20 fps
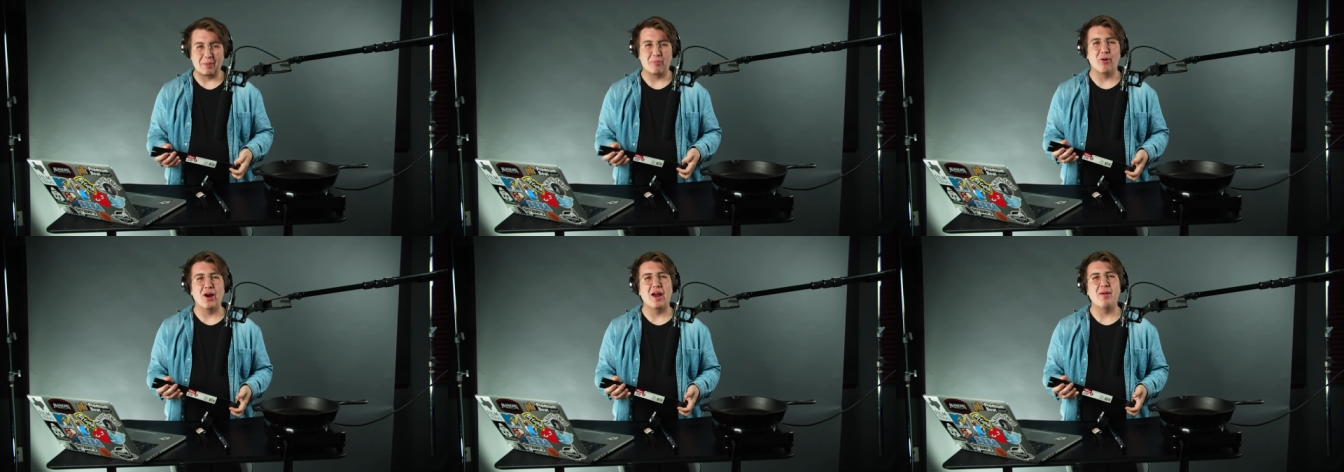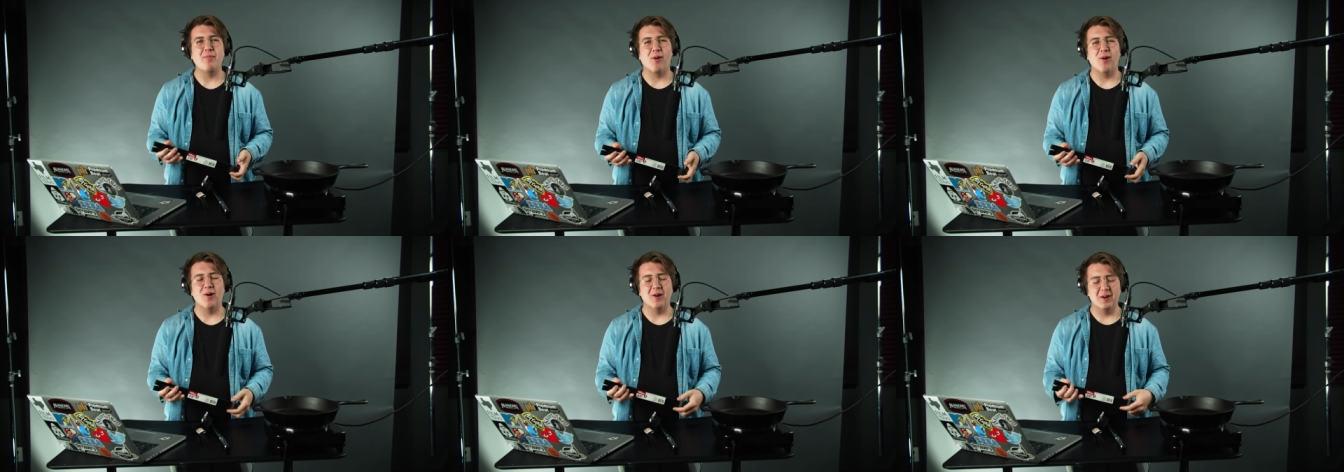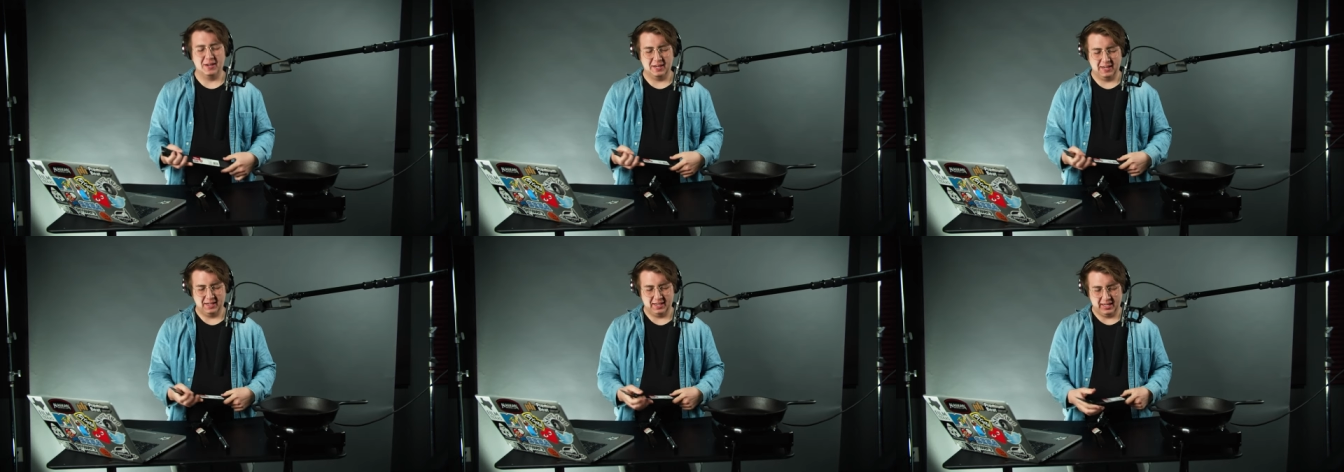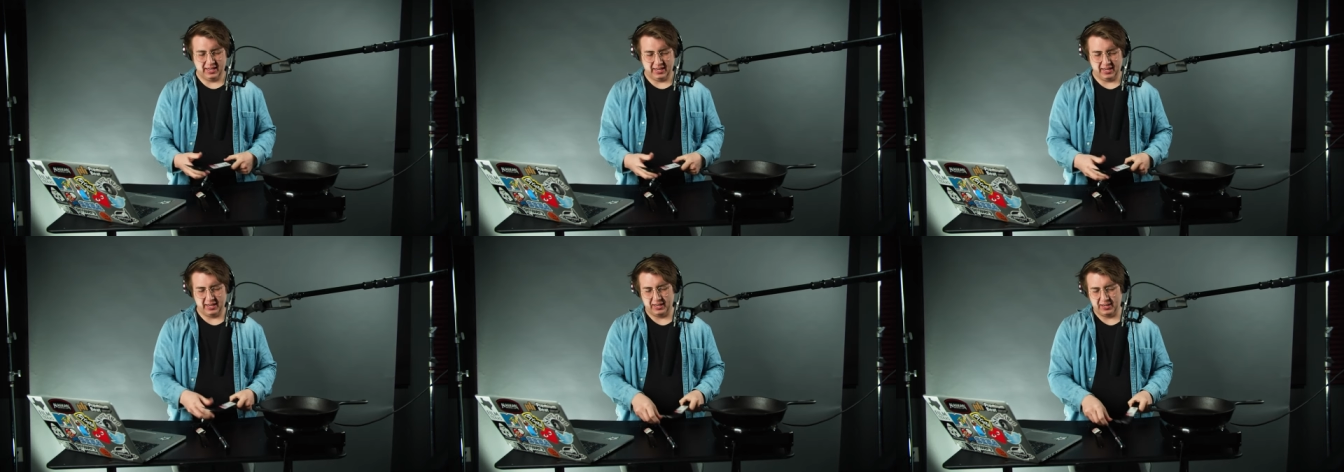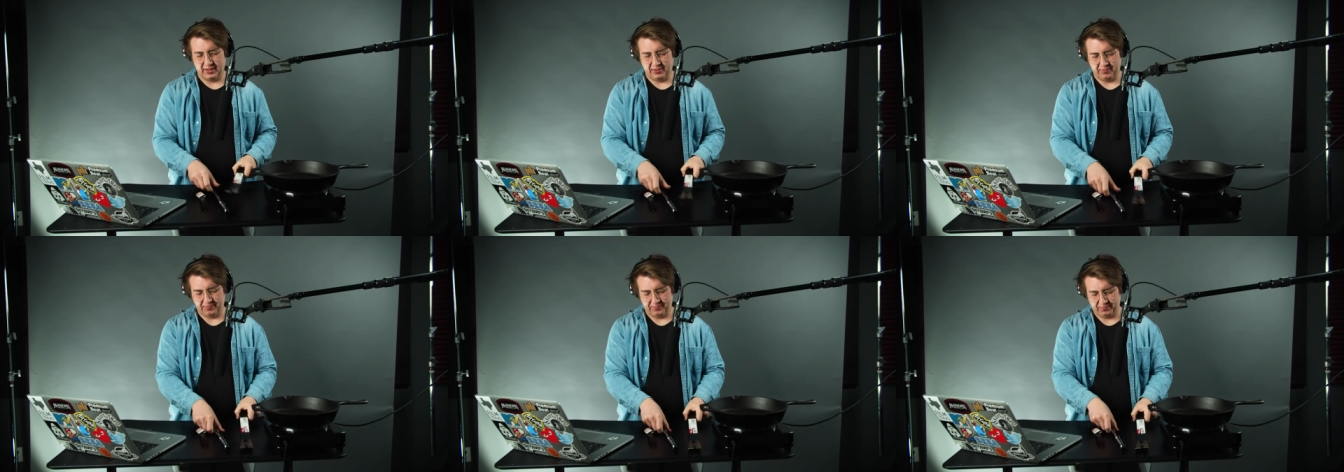got a pry bar,
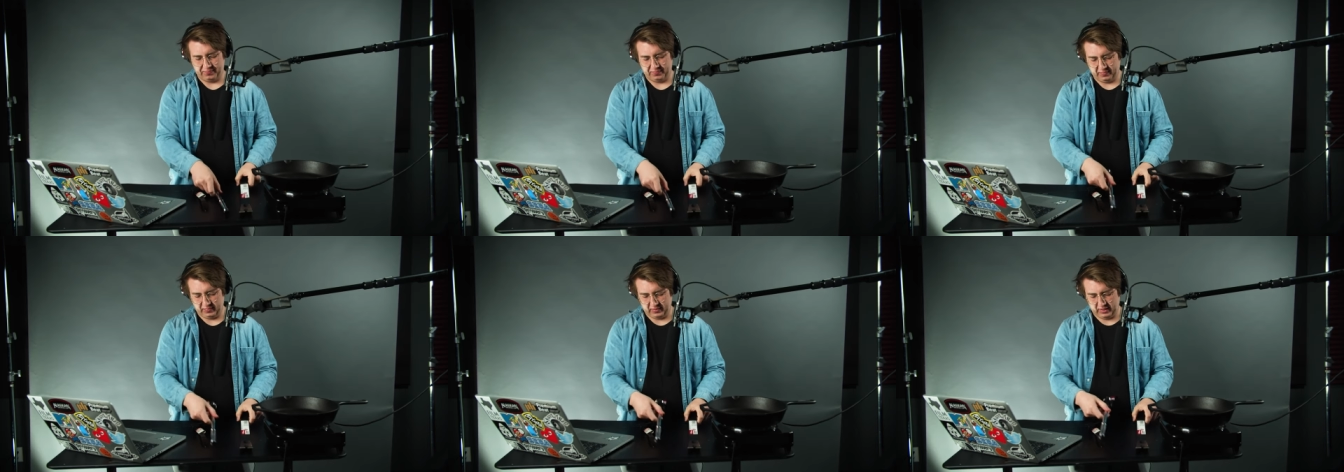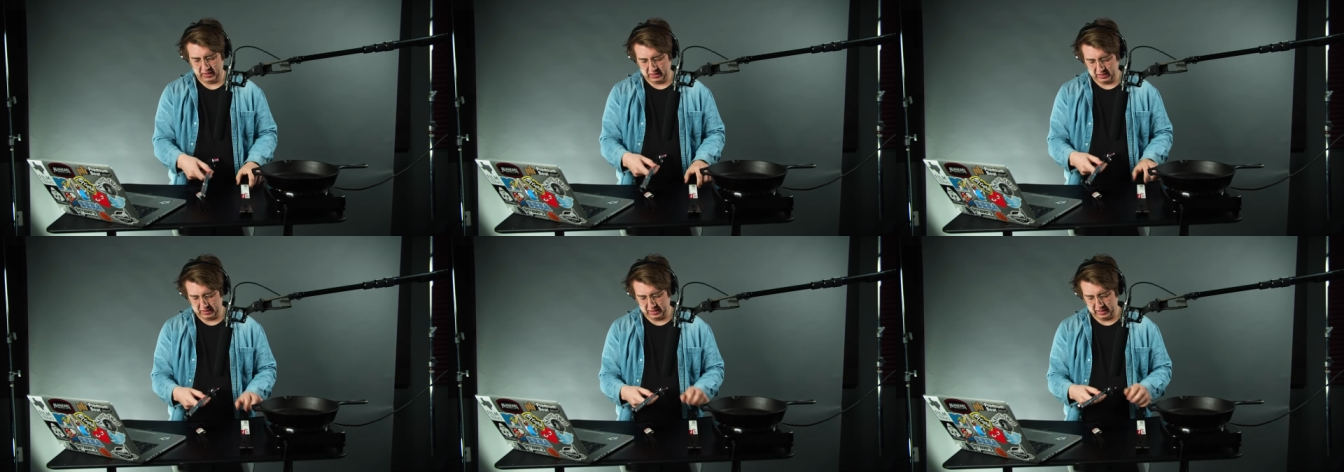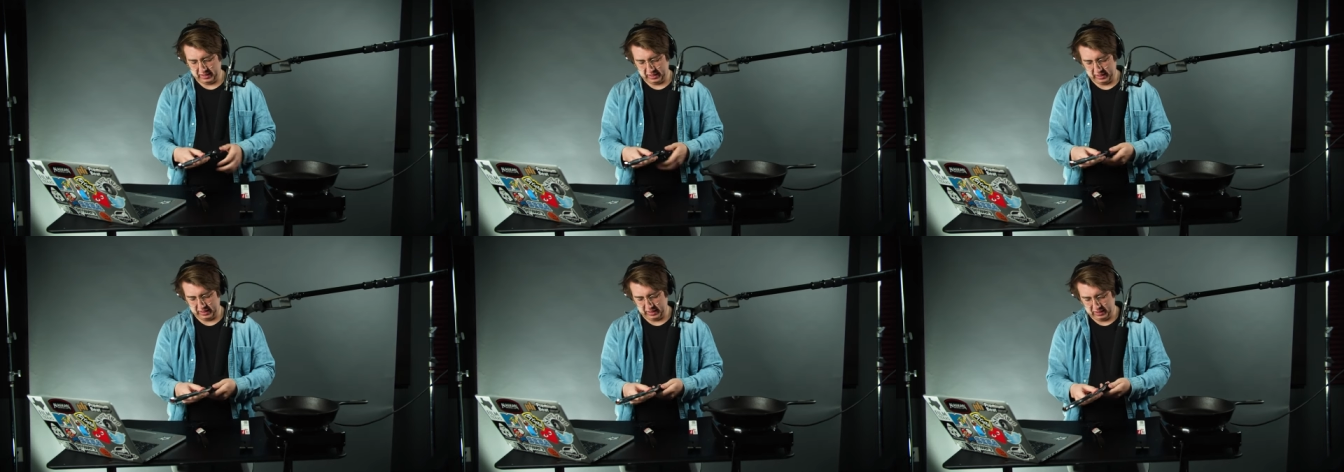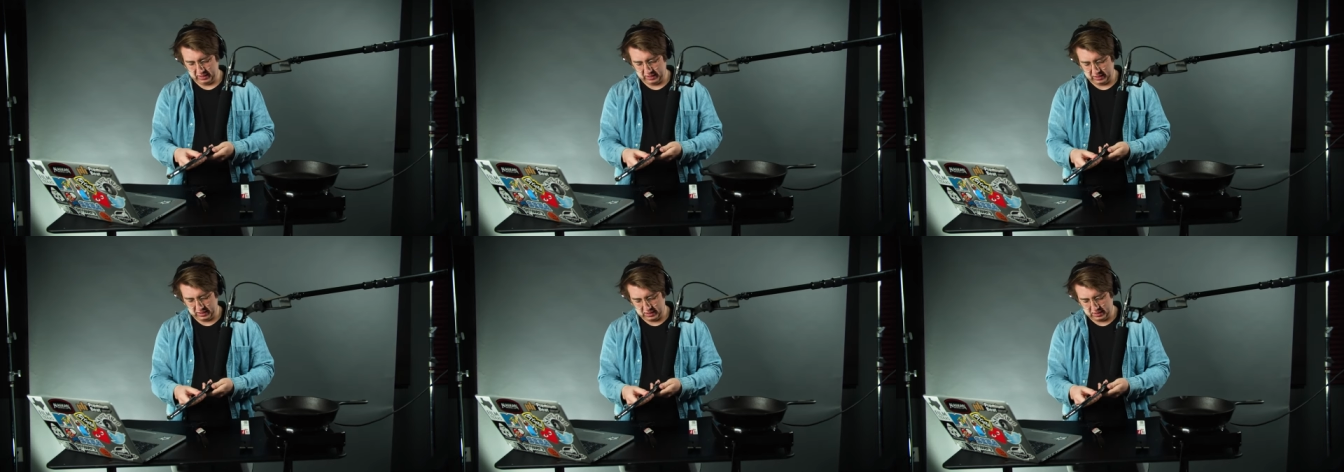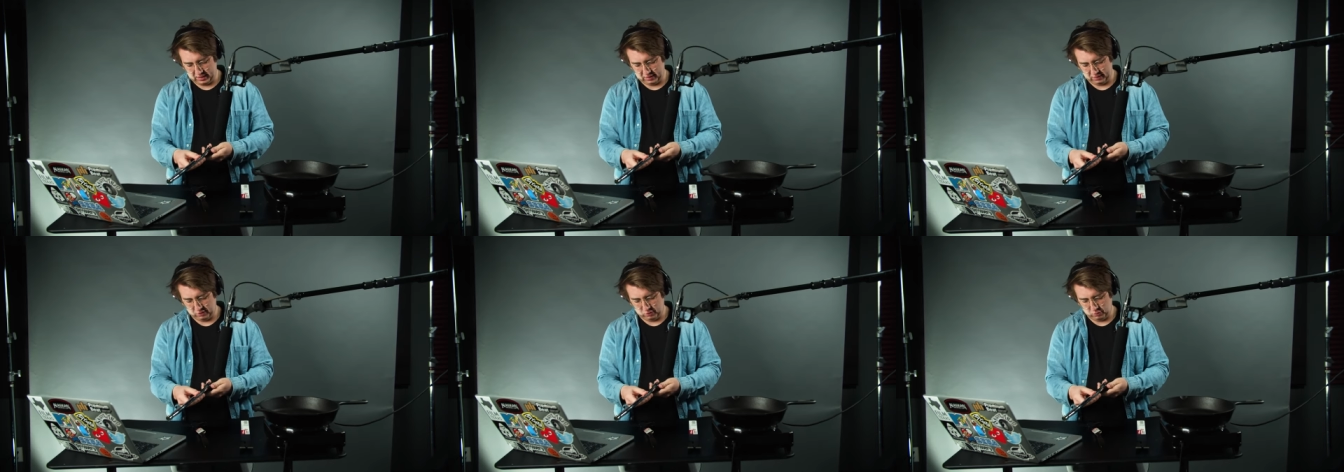um, got a